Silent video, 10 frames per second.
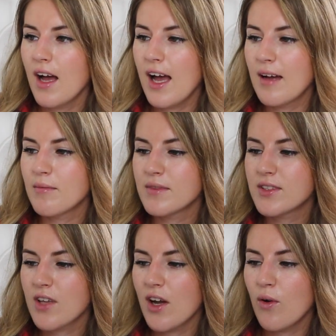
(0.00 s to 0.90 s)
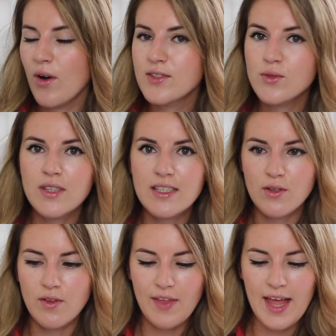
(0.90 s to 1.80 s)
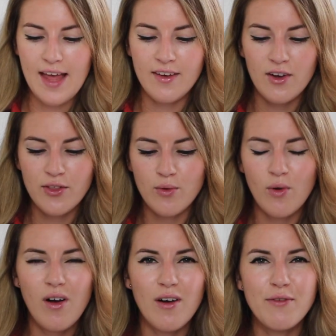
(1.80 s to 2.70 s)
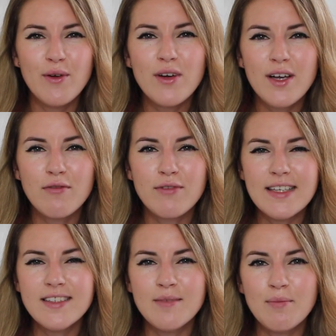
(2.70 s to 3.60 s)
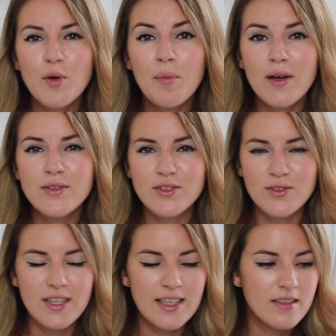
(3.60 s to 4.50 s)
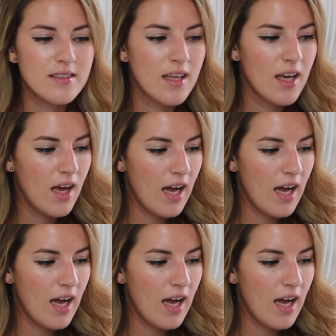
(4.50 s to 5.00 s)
Um, so I saw this on there and I thought, oh, I feel like I've read some blog posts on this.